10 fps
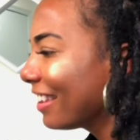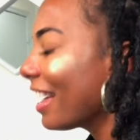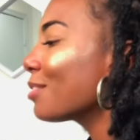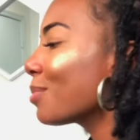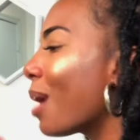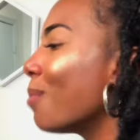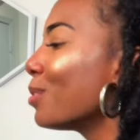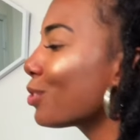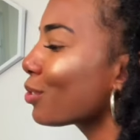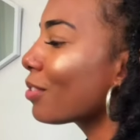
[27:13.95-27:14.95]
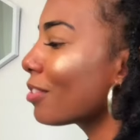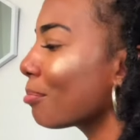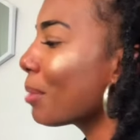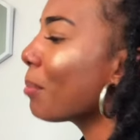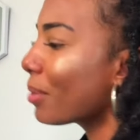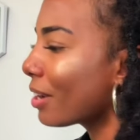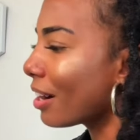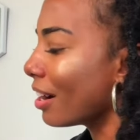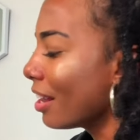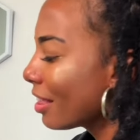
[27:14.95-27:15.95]
That's what I want you to
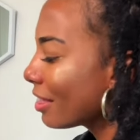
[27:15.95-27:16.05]
remember,